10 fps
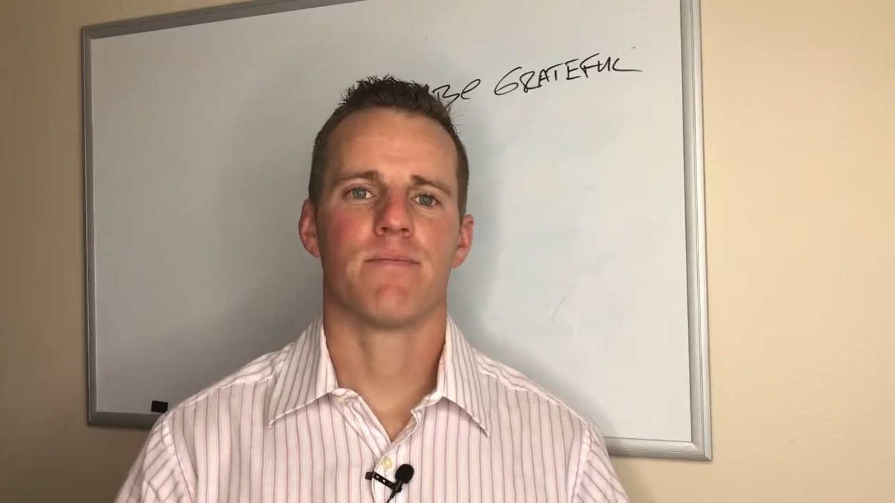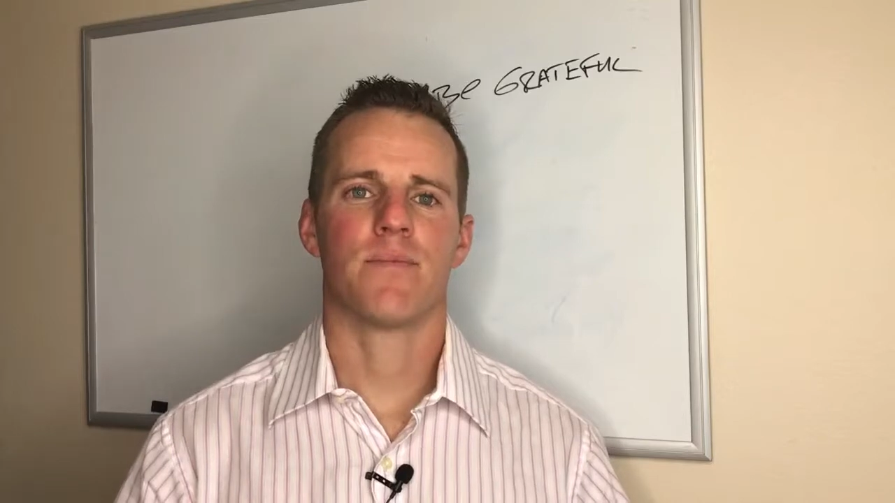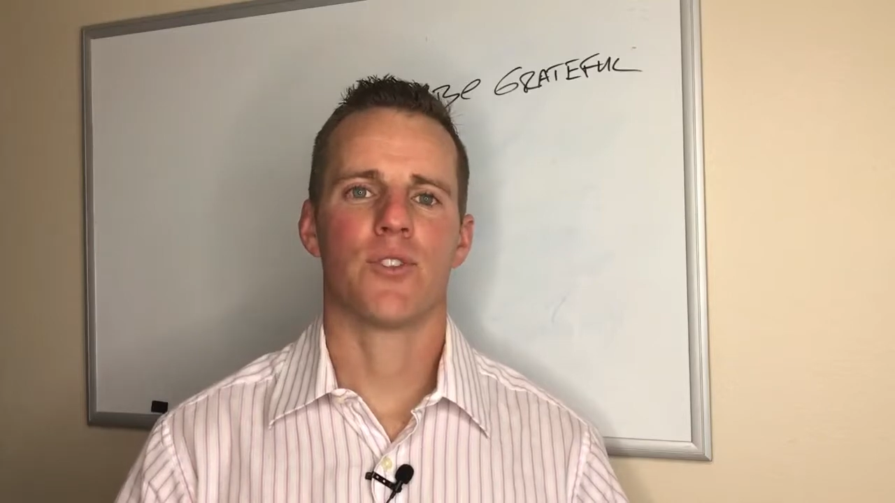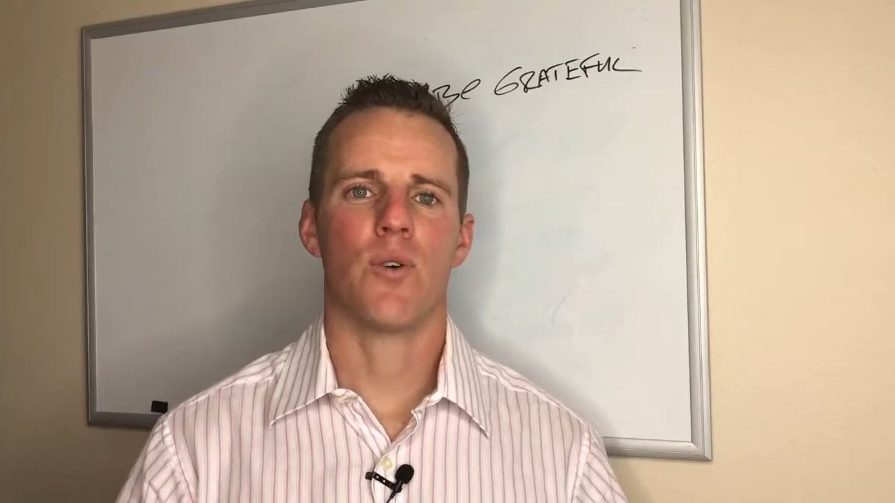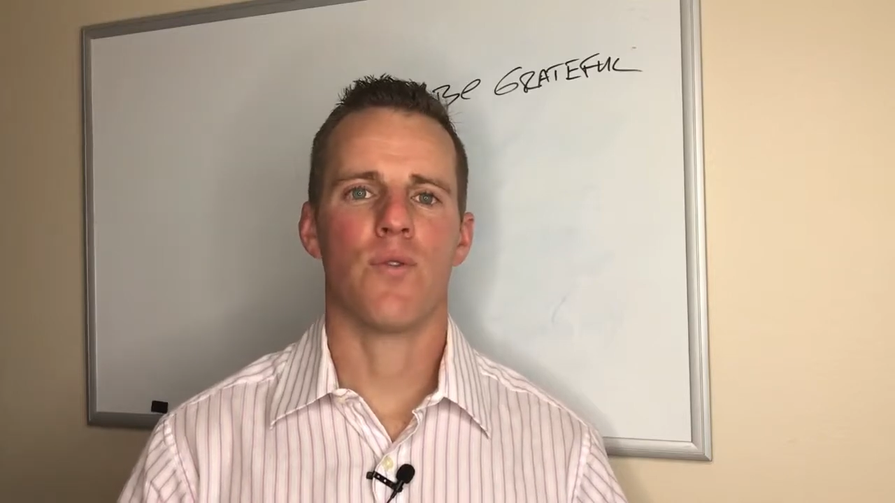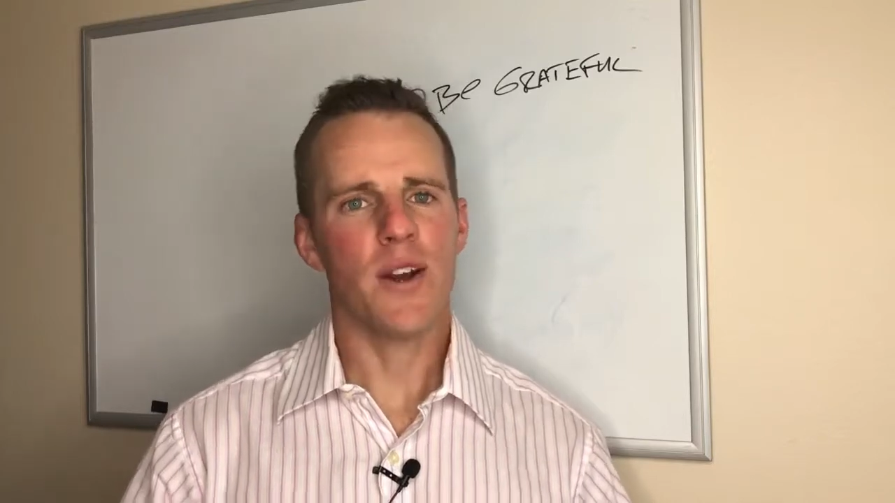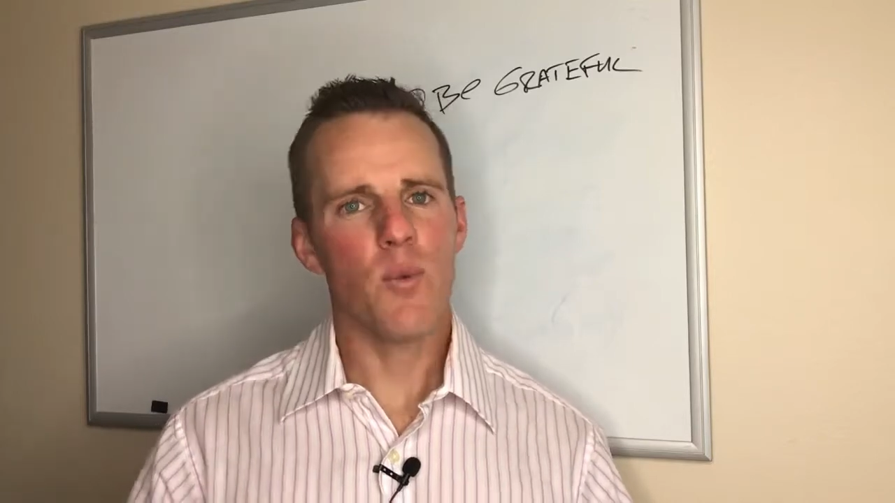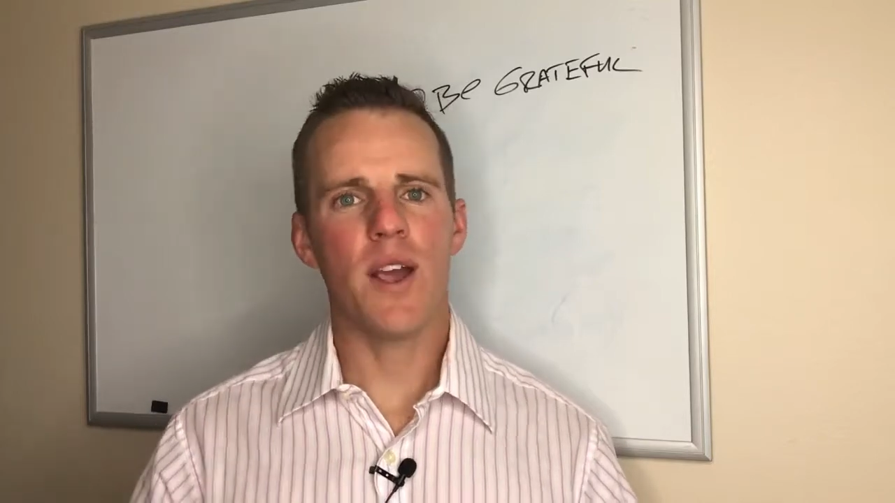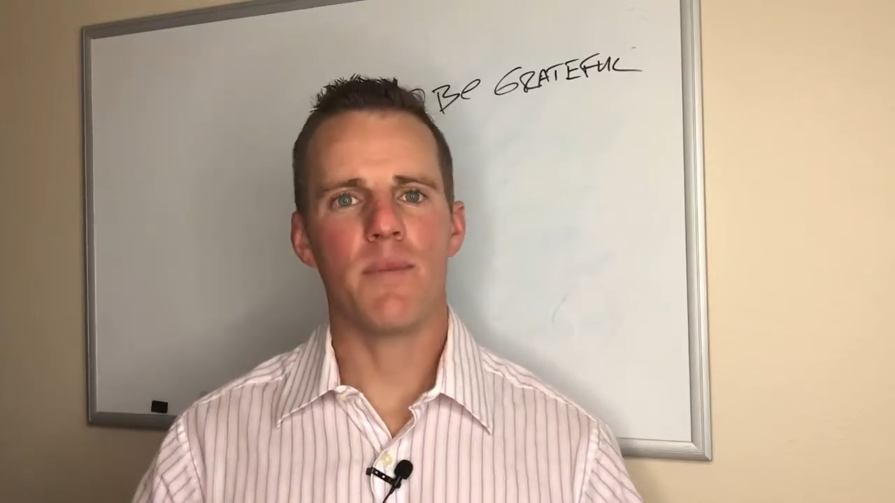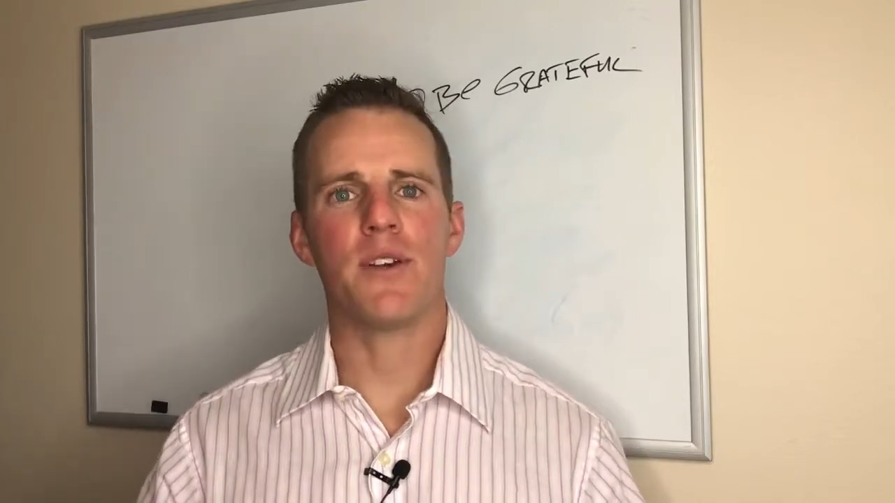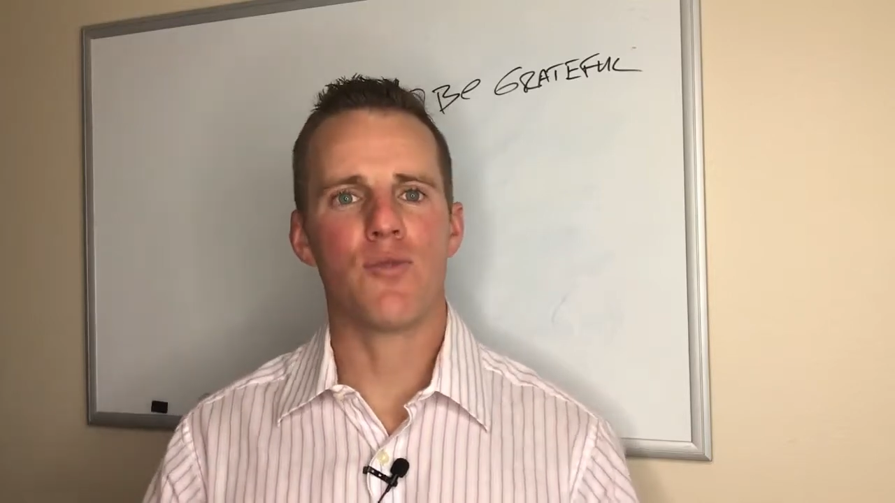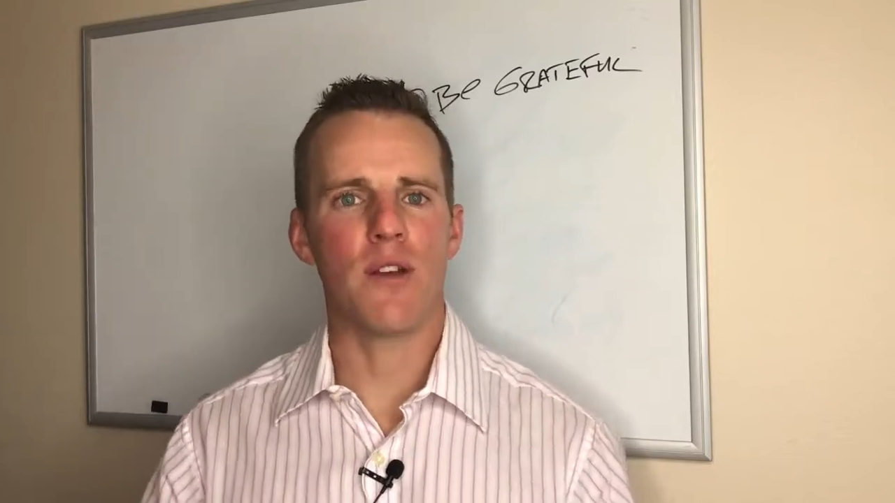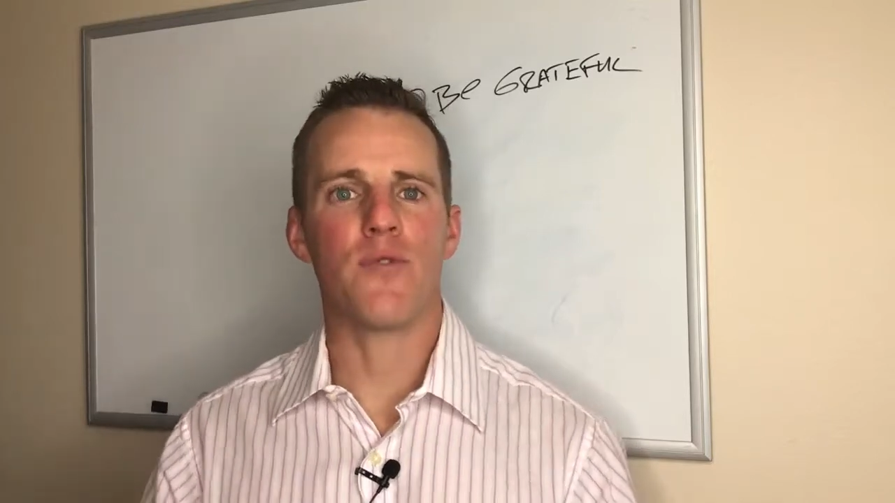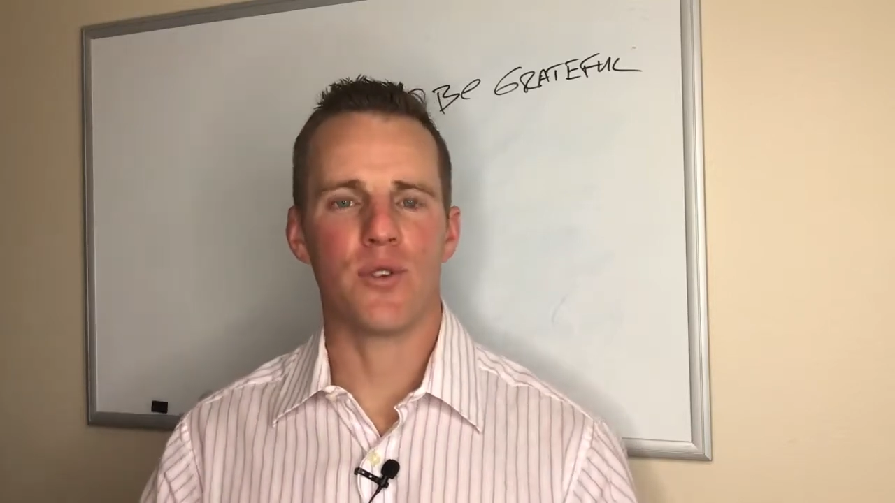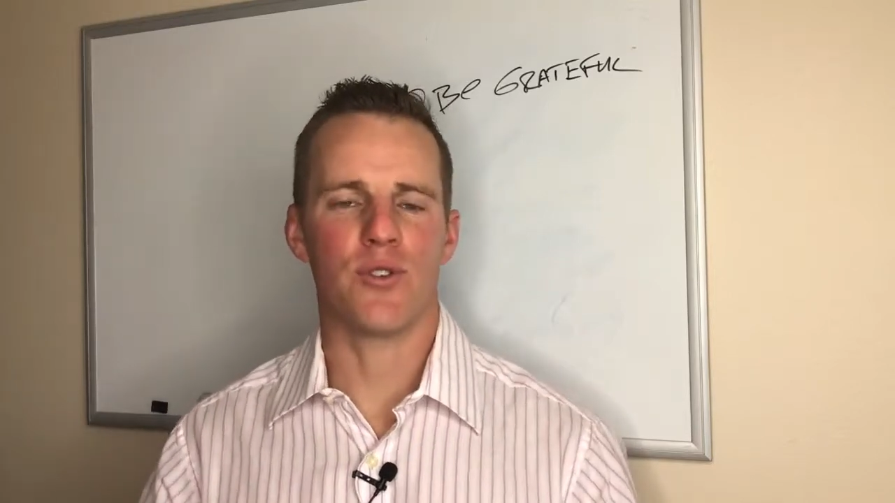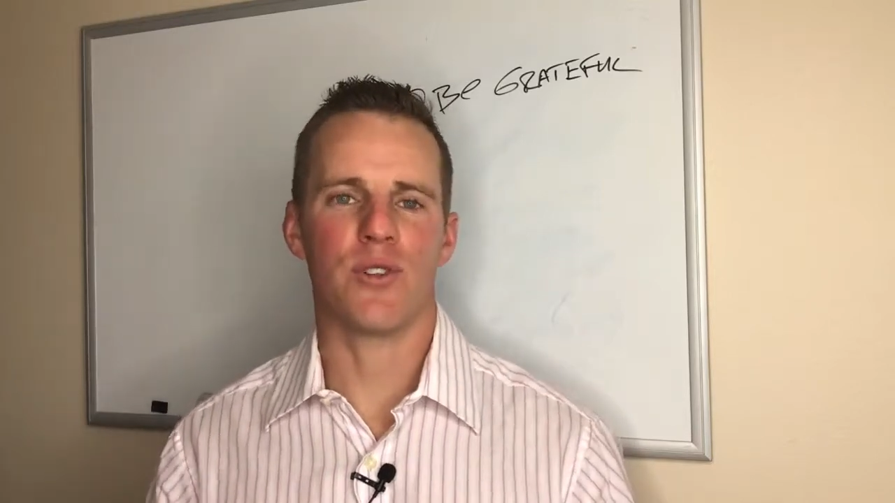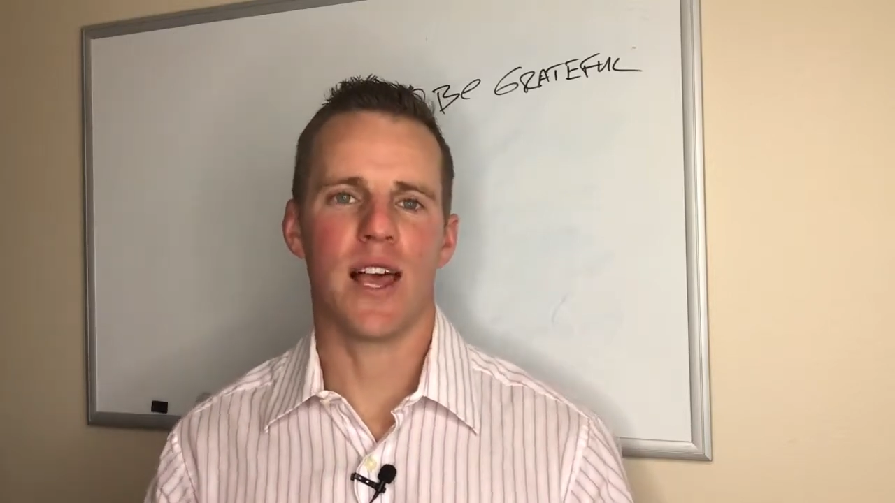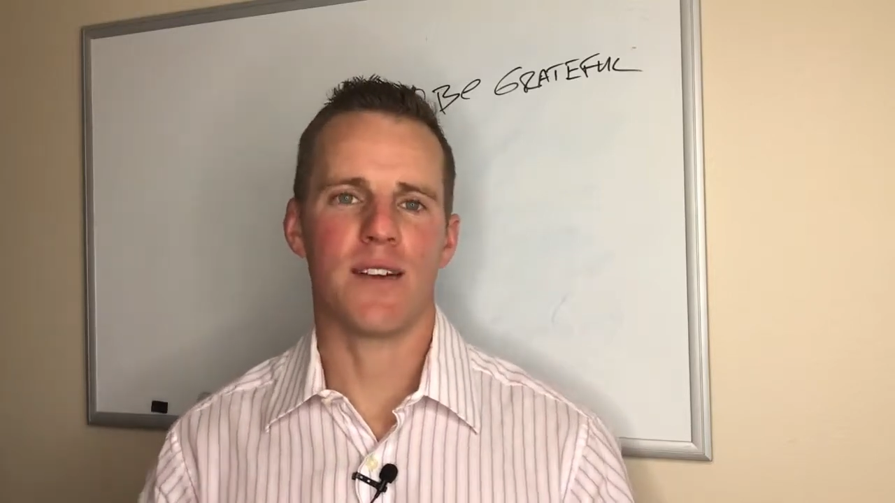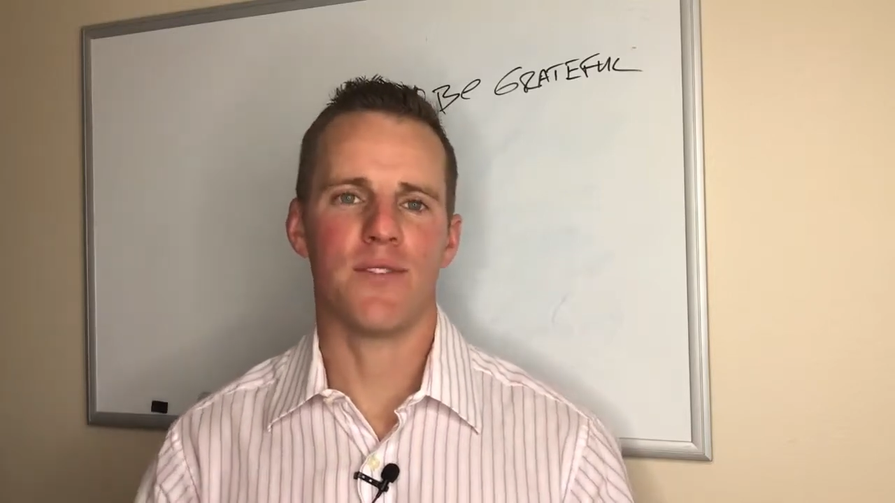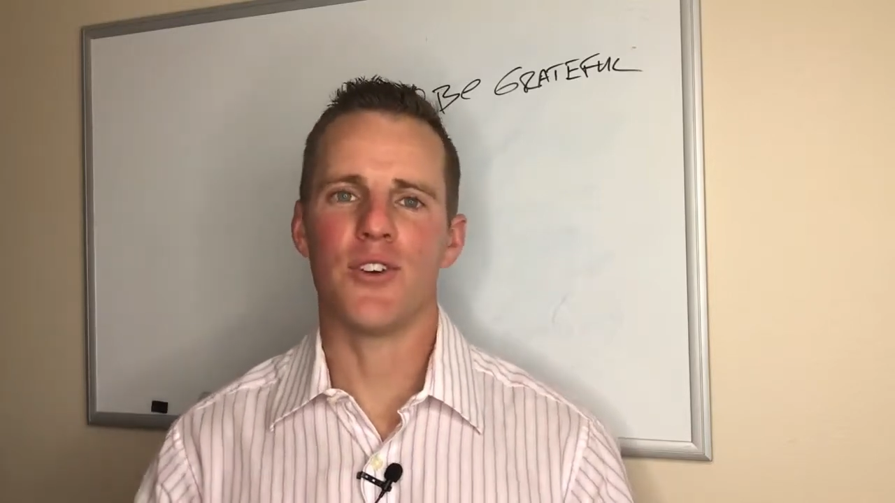So find a way to be grateful in your life.